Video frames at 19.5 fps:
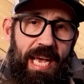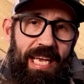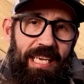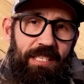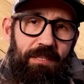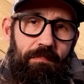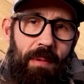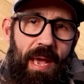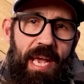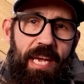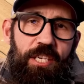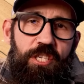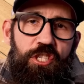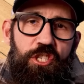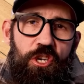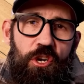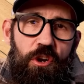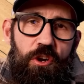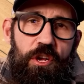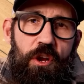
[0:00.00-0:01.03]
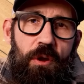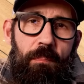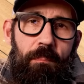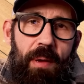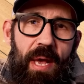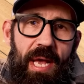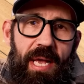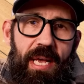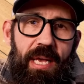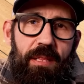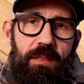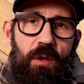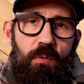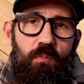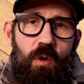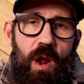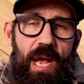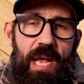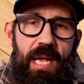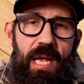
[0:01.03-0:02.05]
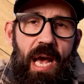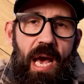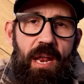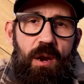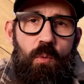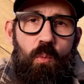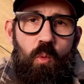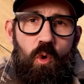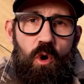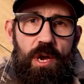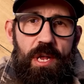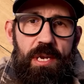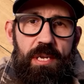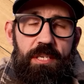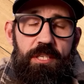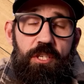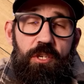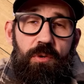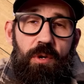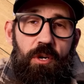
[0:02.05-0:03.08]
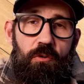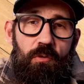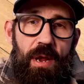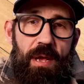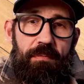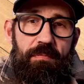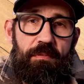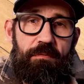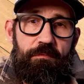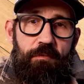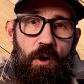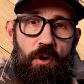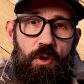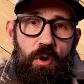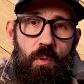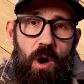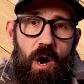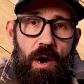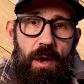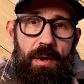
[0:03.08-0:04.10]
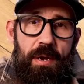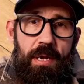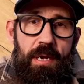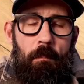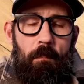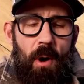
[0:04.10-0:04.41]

is make sure you're picking the right kind of wood to engrave the photo on.